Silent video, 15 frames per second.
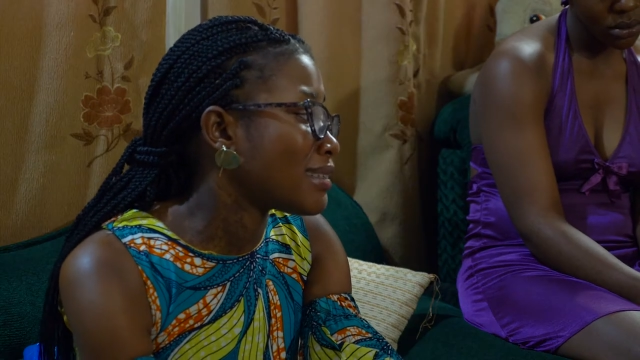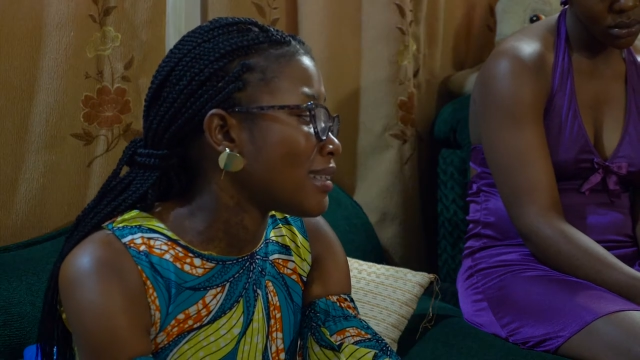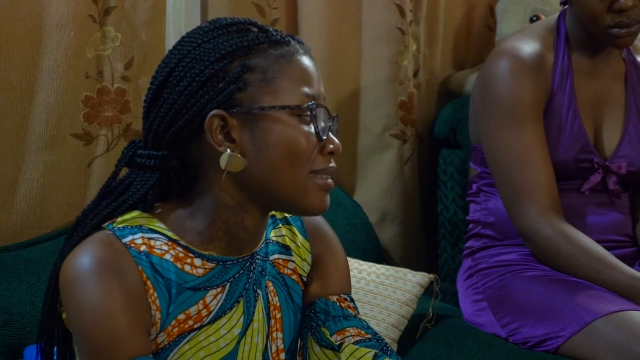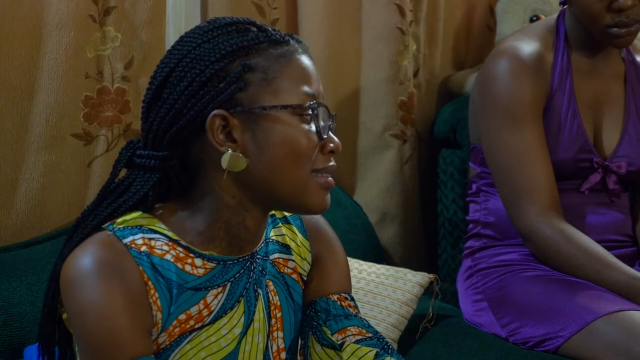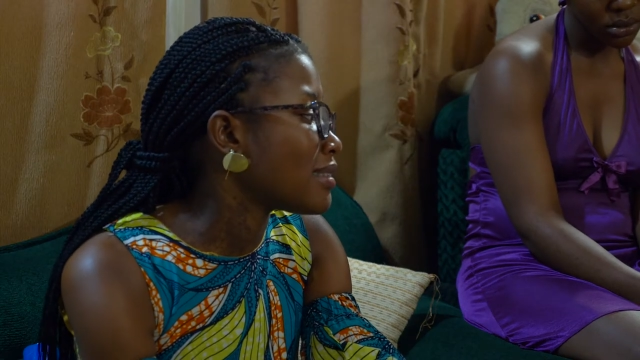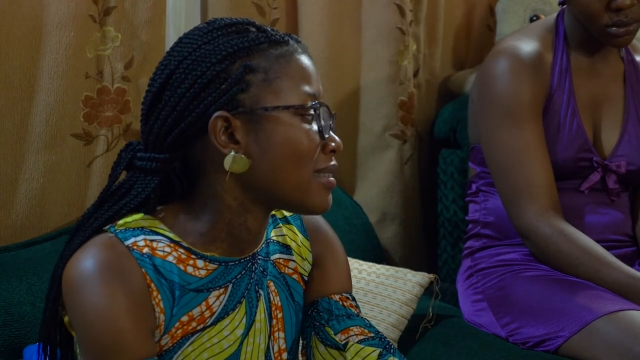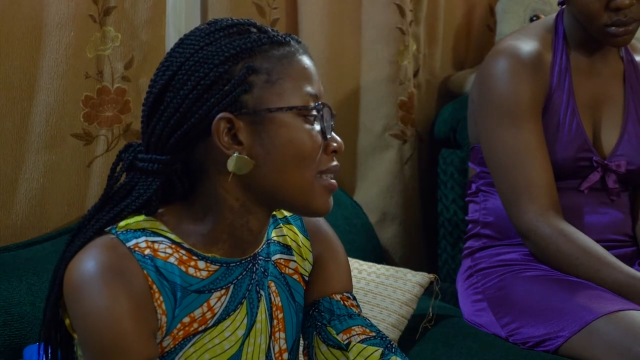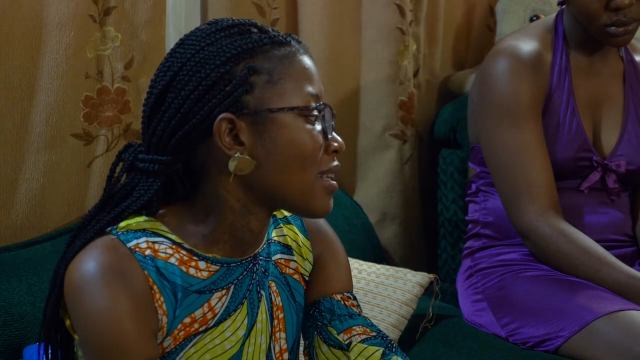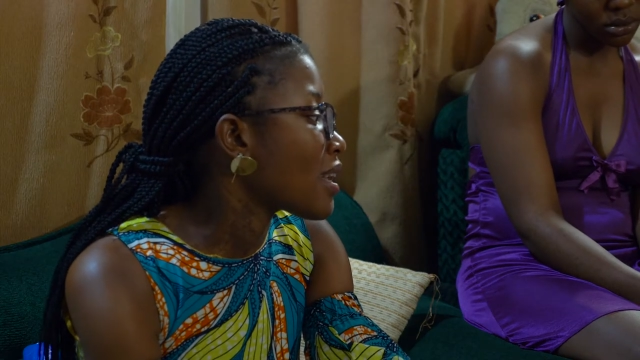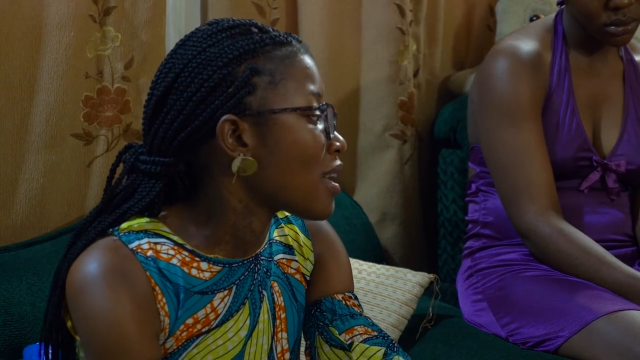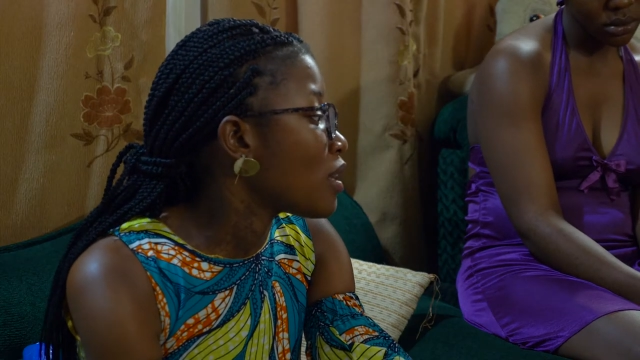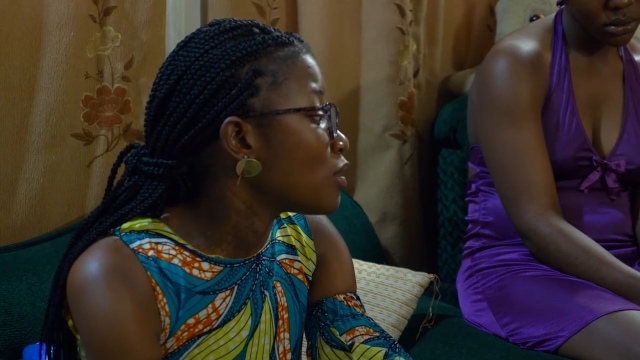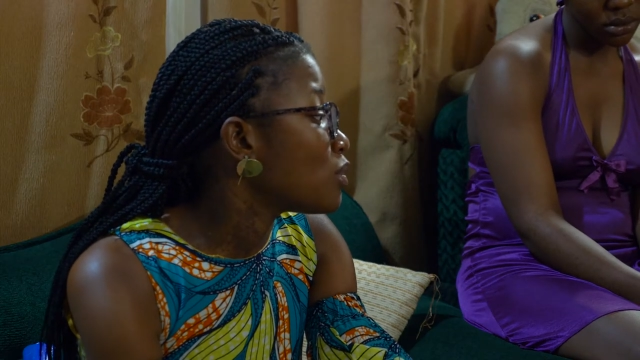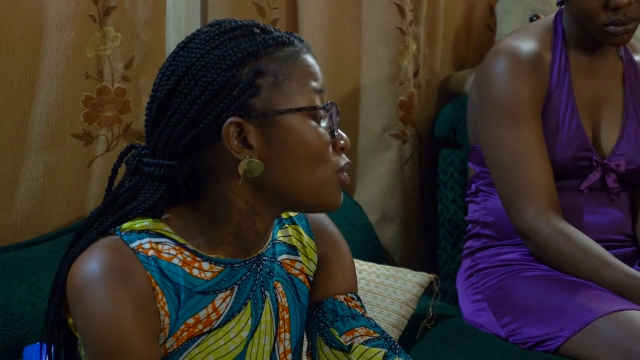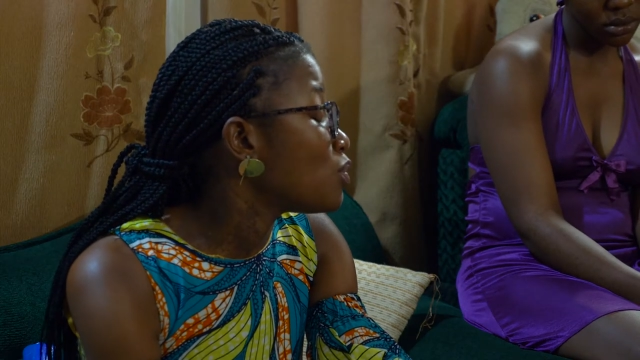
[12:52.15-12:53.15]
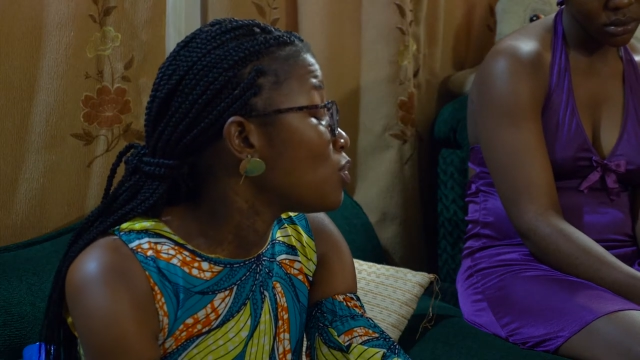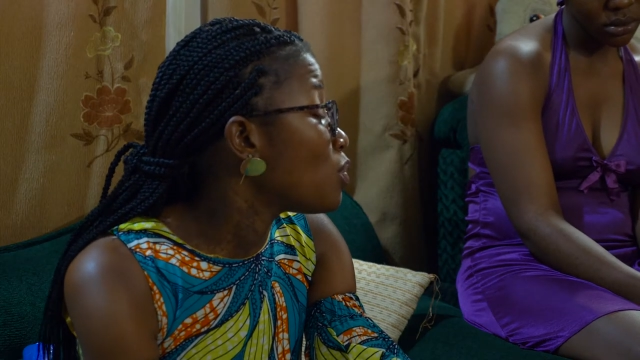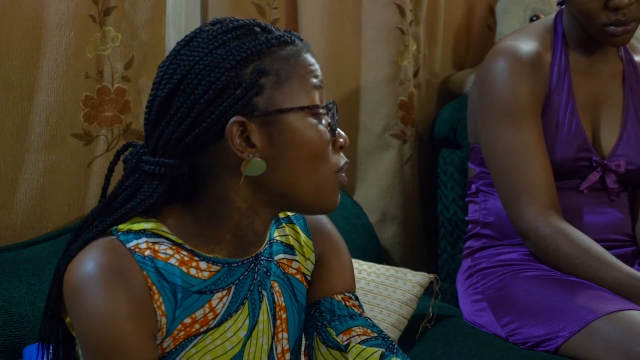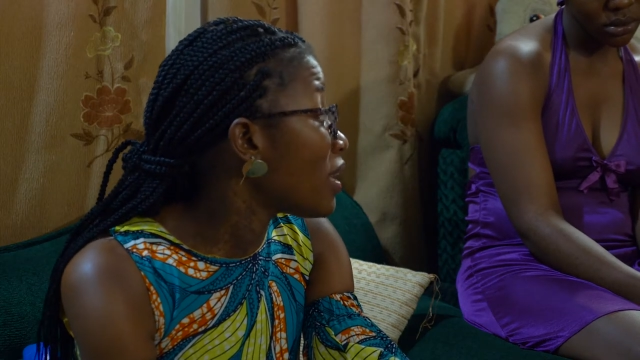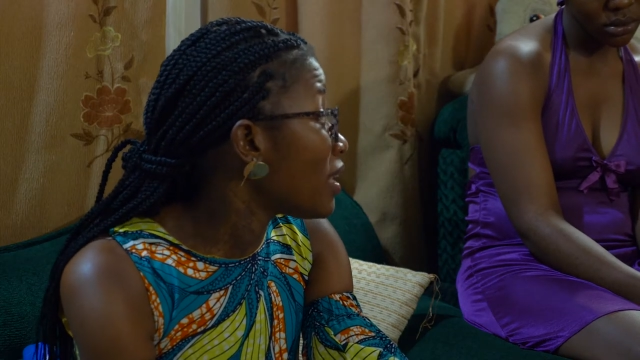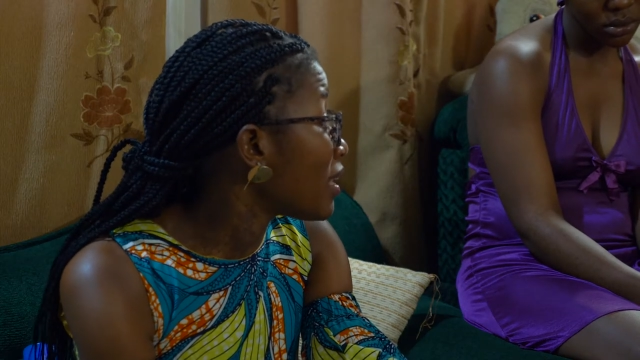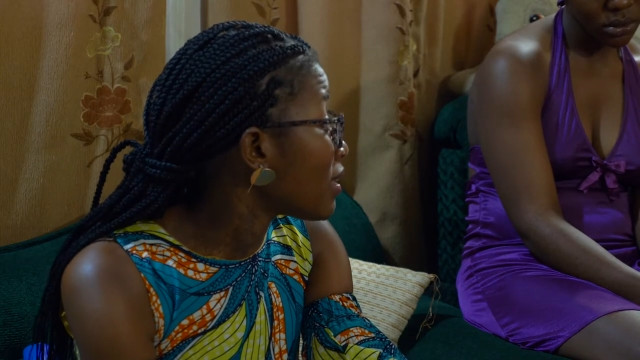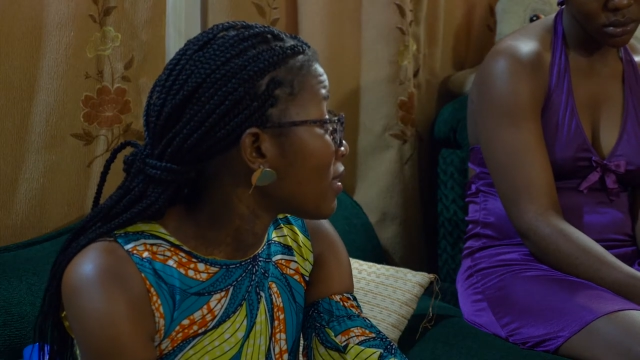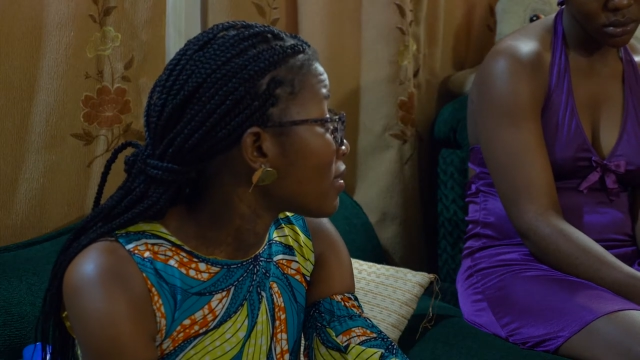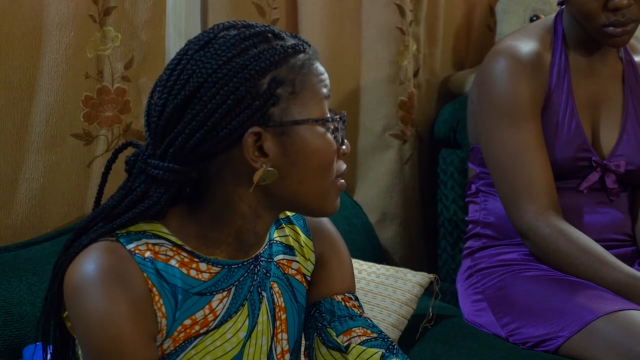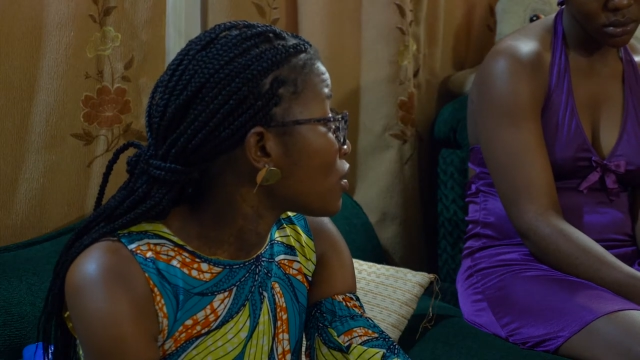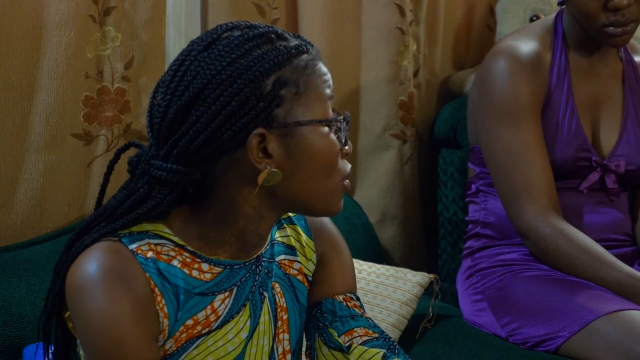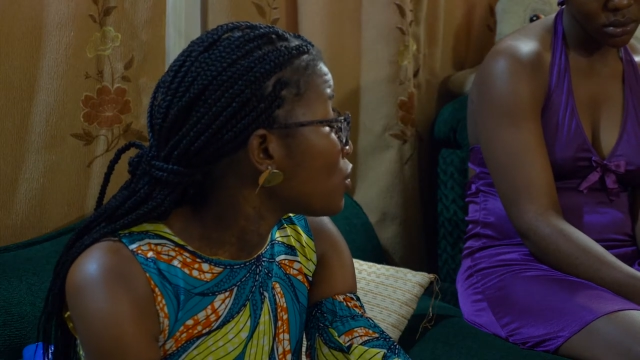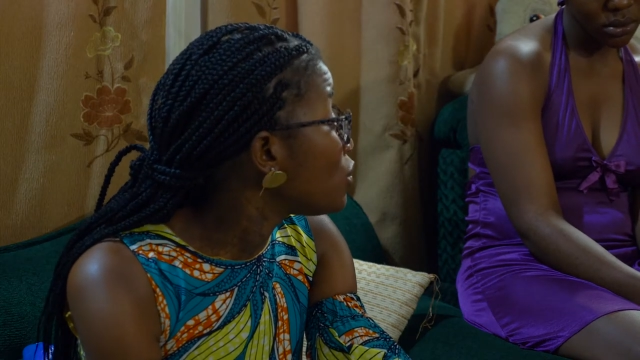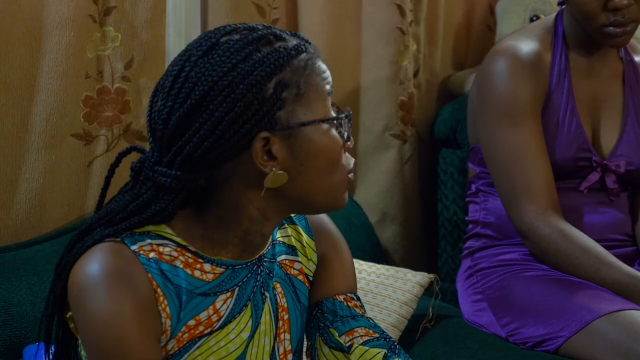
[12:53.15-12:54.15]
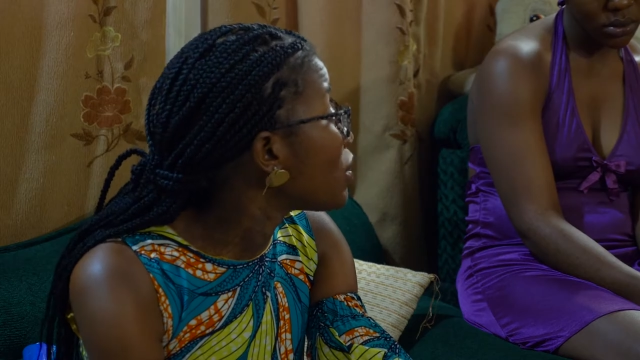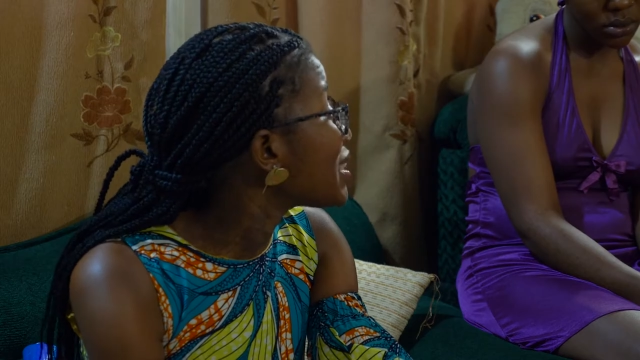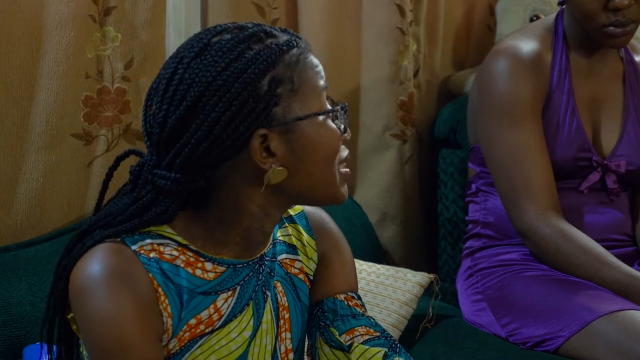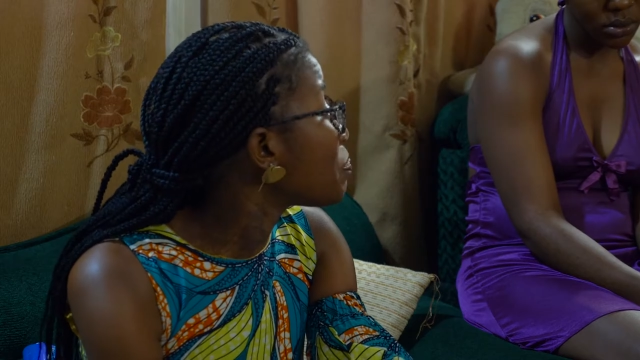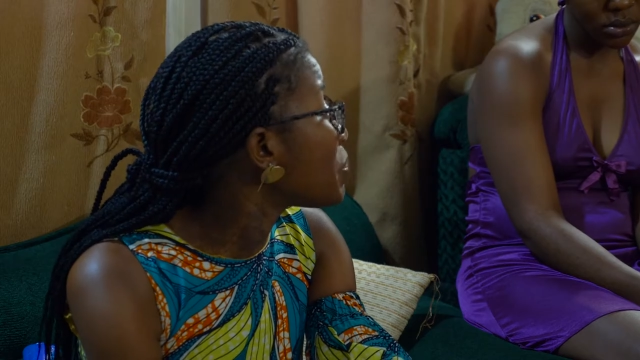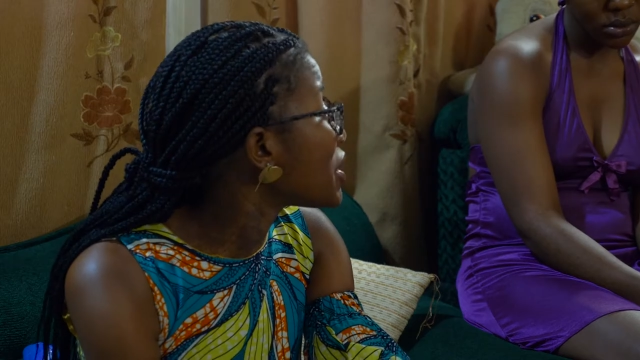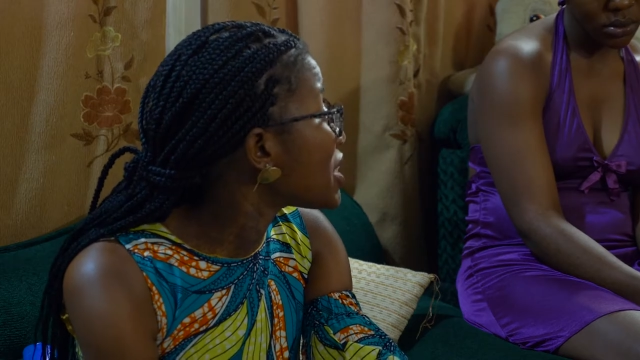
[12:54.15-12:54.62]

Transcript: extent. Nuela, you